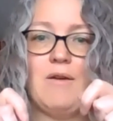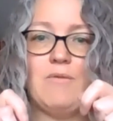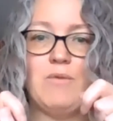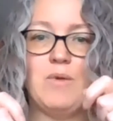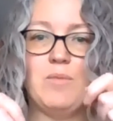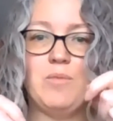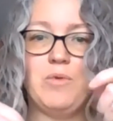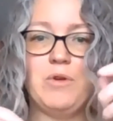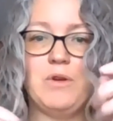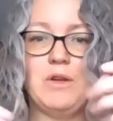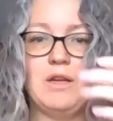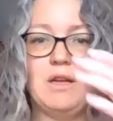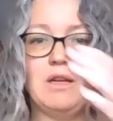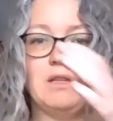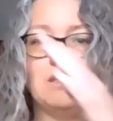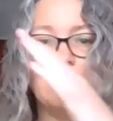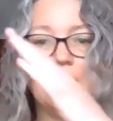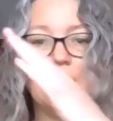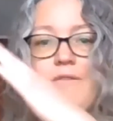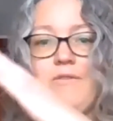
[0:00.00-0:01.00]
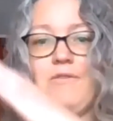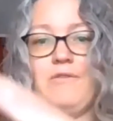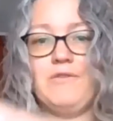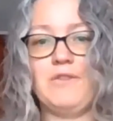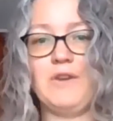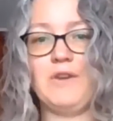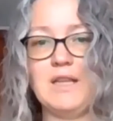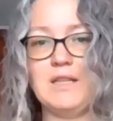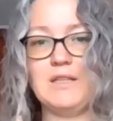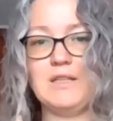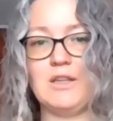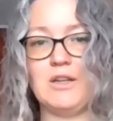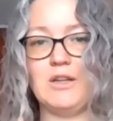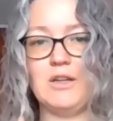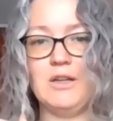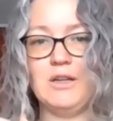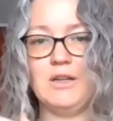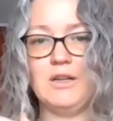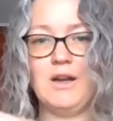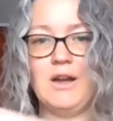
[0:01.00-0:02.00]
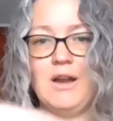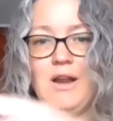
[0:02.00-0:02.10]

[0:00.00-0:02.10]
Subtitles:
We put it into the freezer.